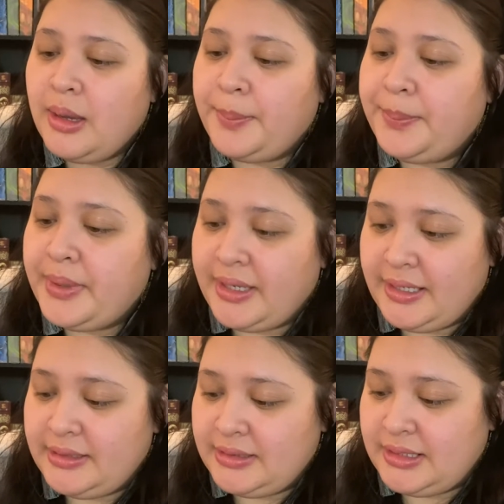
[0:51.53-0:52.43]

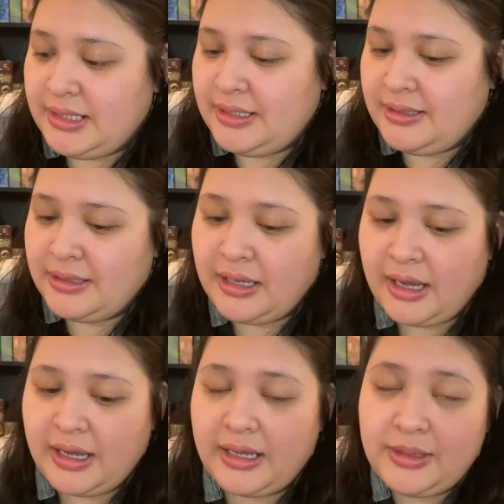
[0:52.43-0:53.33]
but
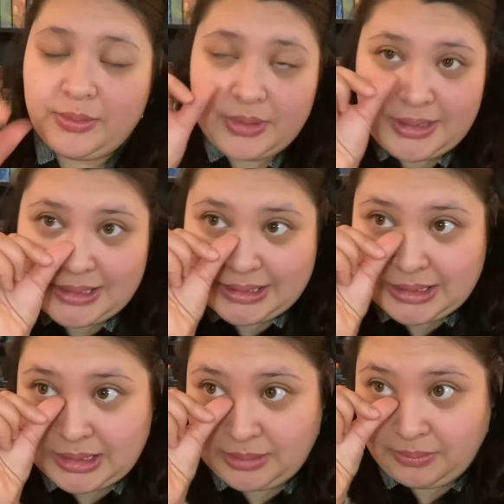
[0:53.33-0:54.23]
I was
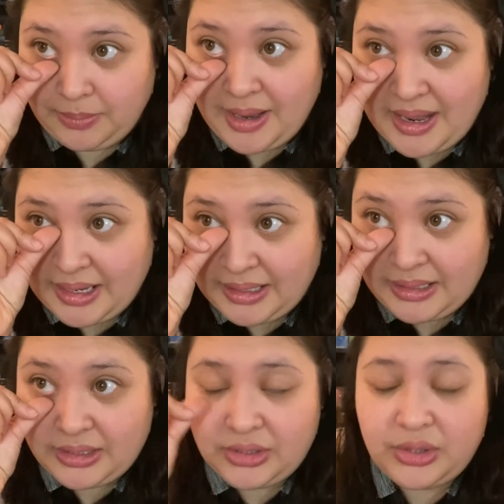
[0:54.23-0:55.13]
asleep
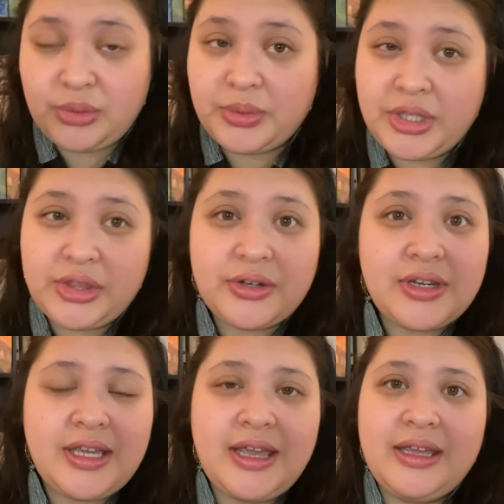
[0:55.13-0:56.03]
by
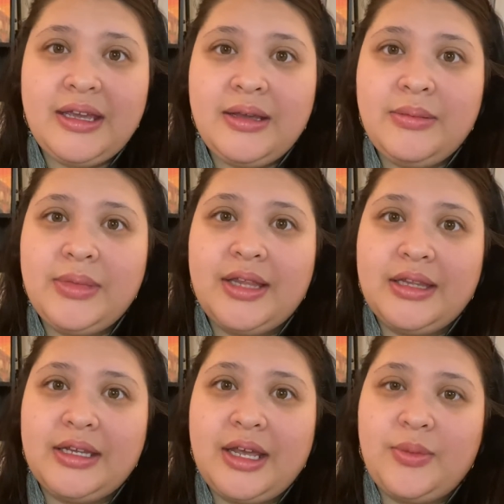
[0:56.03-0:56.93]
3:30 a.m. and
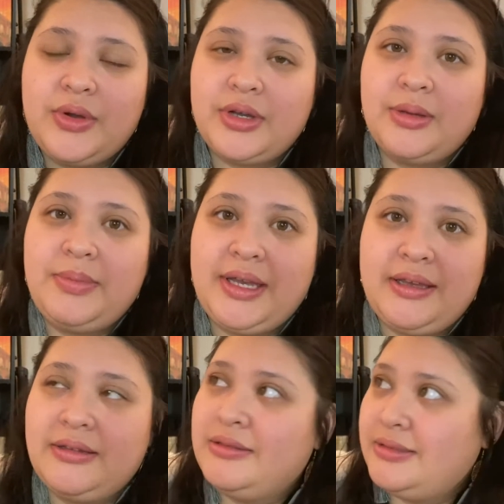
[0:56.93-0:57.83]
then I woke up
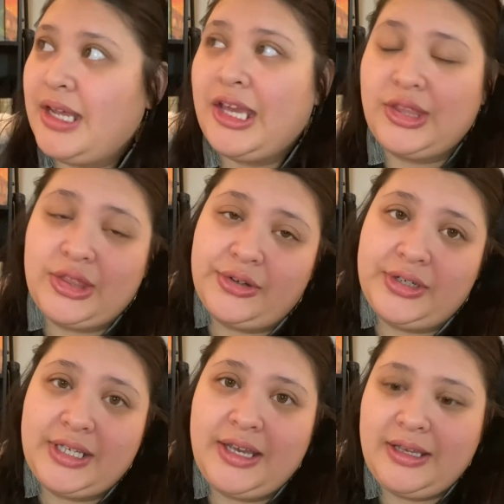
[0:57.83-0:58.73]
at
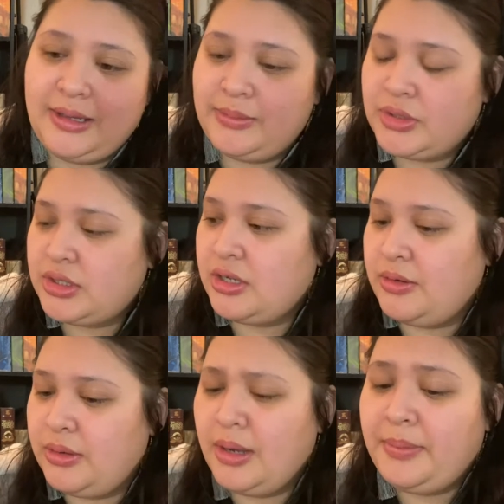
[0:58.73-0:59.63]
8:30 a.m.
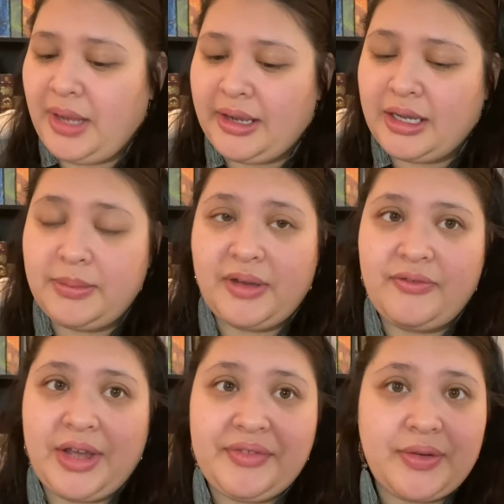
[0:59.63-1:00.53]
So I got about
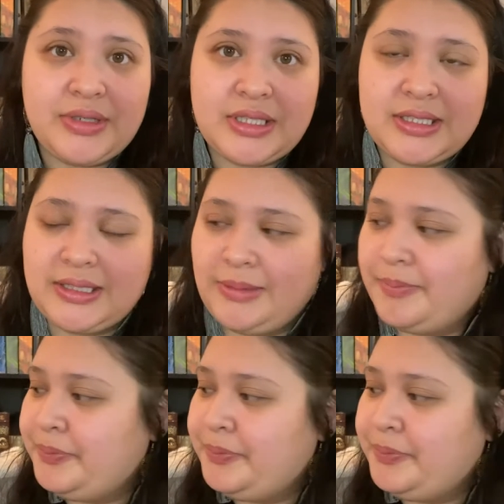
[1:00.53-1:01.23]
5 hours of sleep.